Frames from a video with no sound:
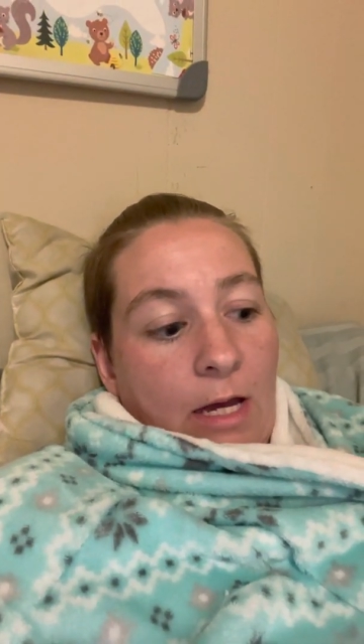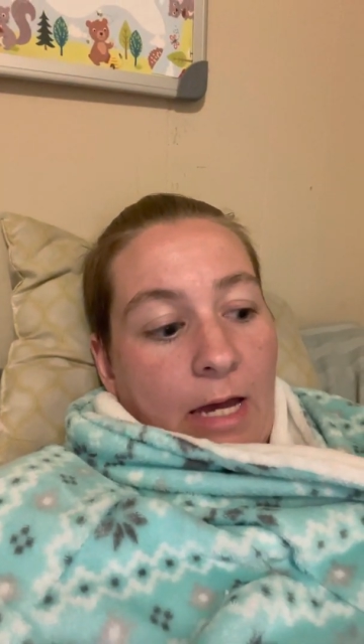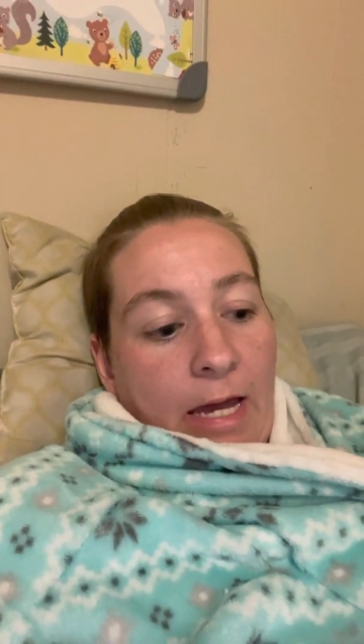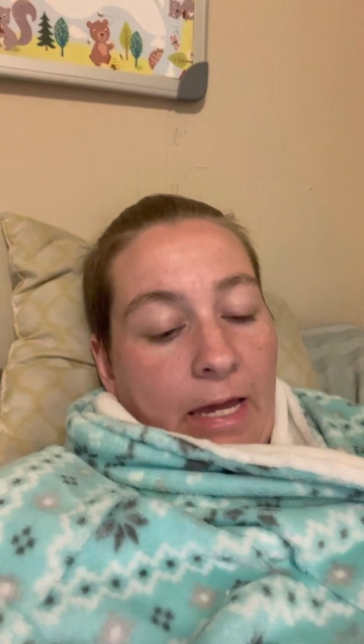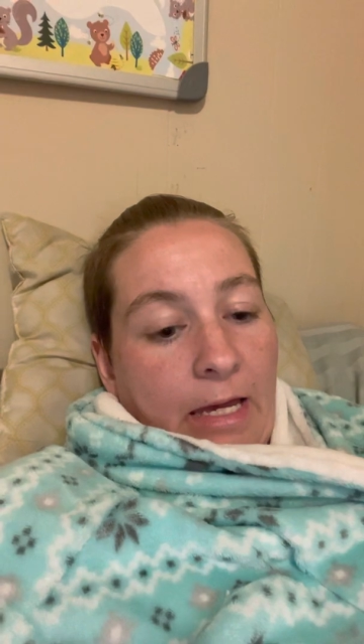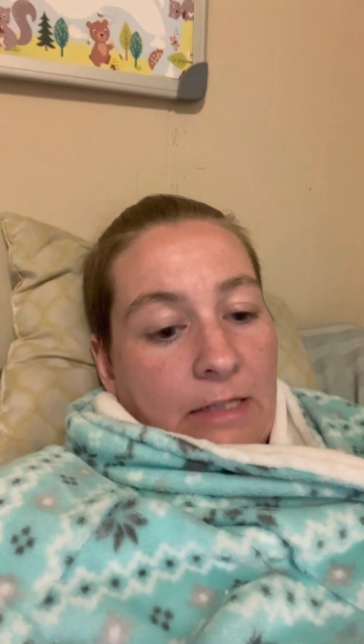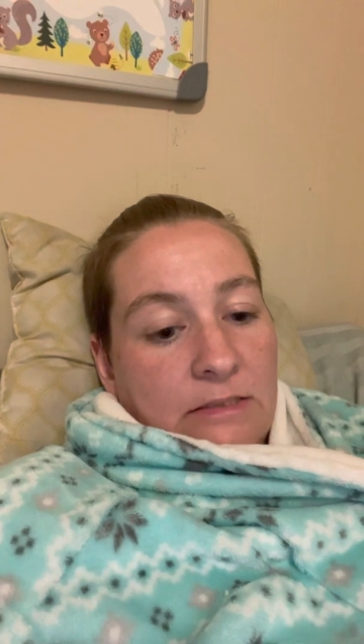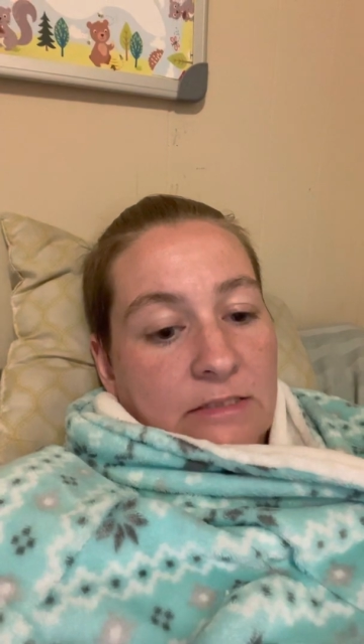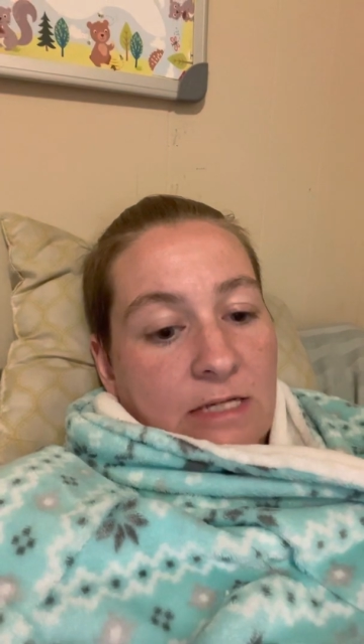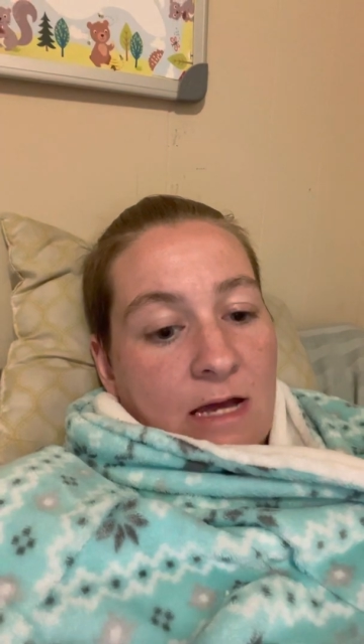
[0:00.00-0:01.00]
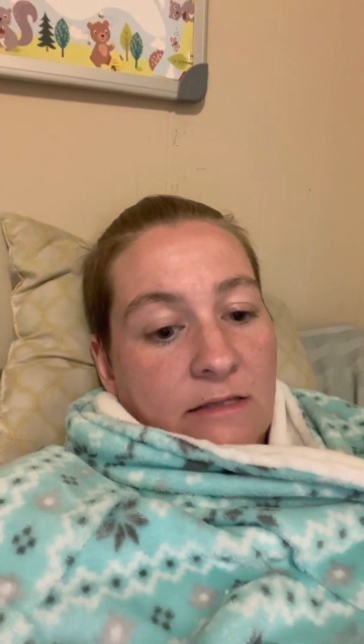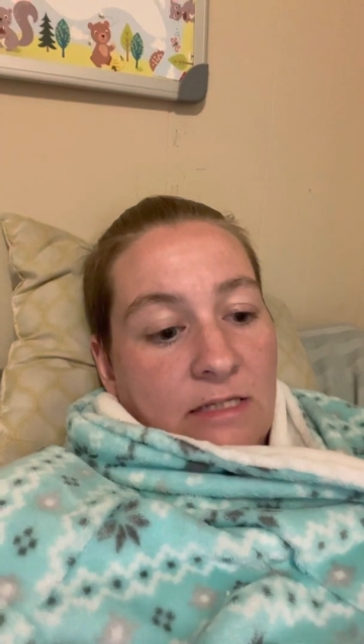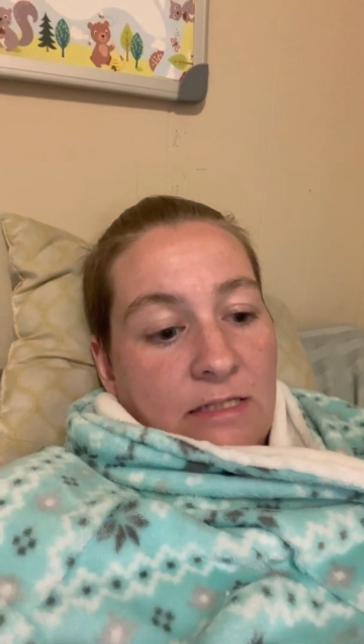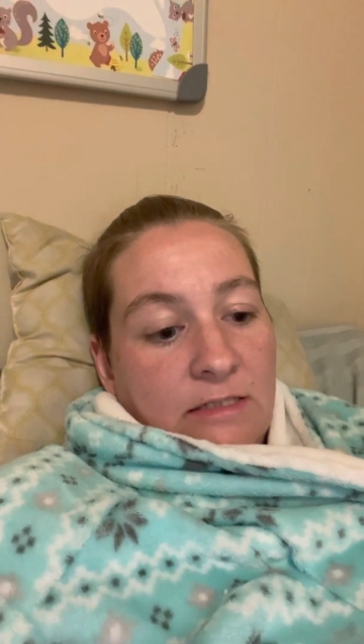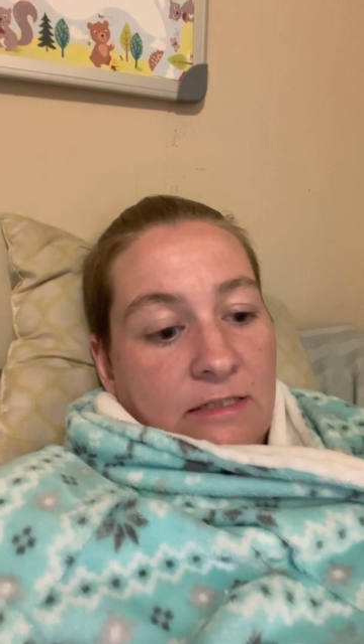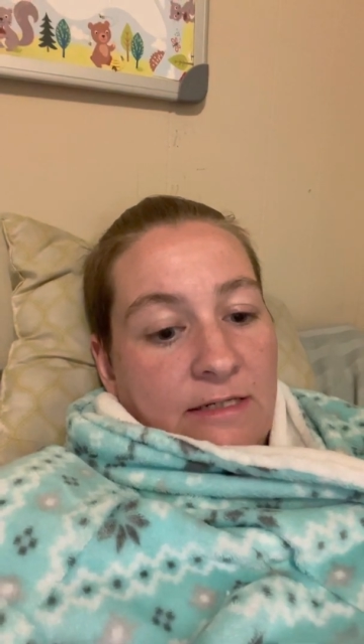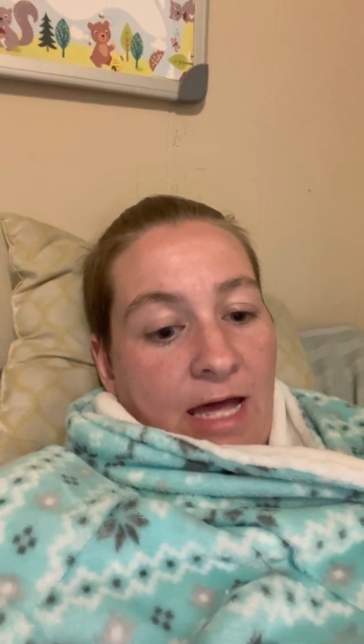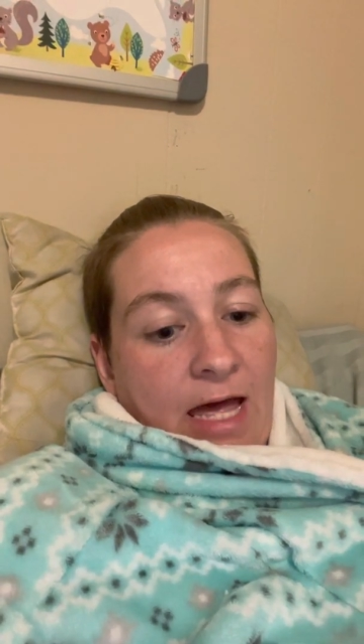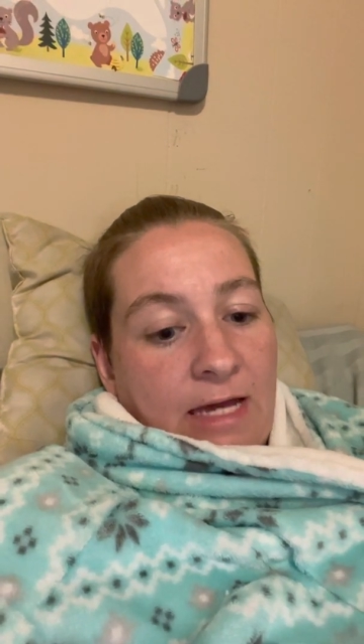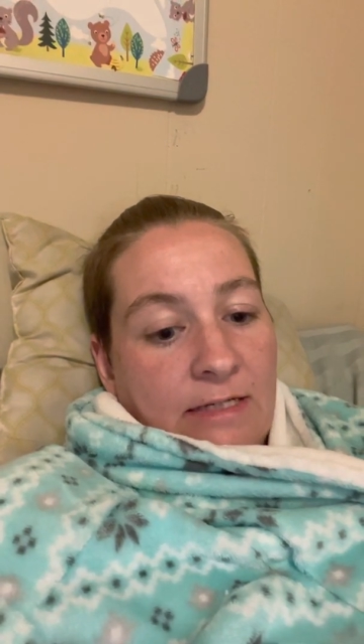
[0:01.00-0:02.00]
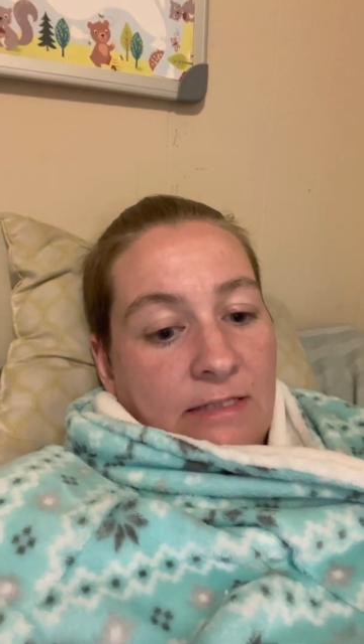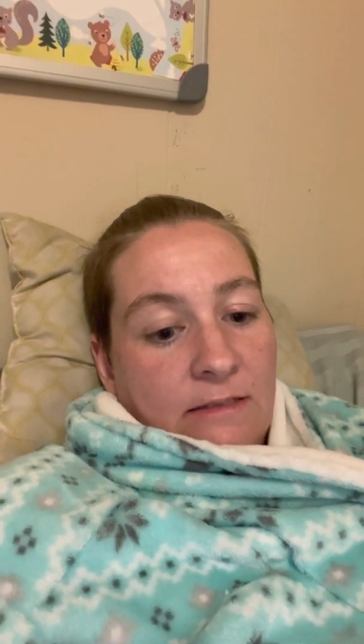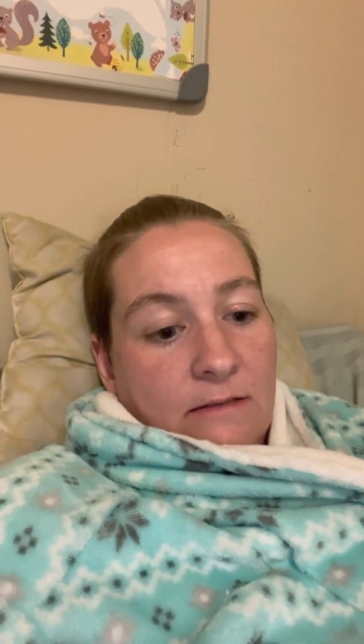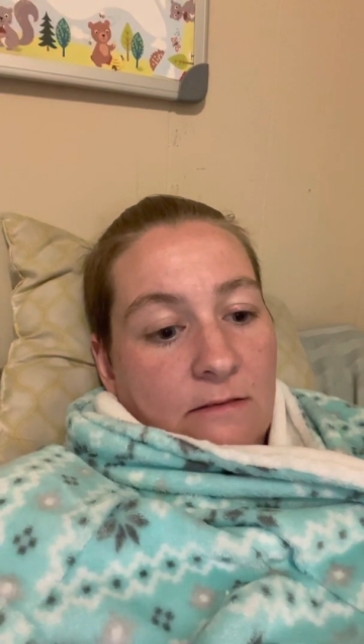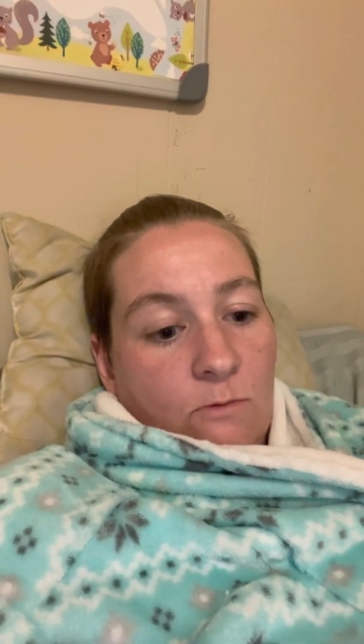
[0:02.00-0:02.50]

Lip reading: And at the end of the day,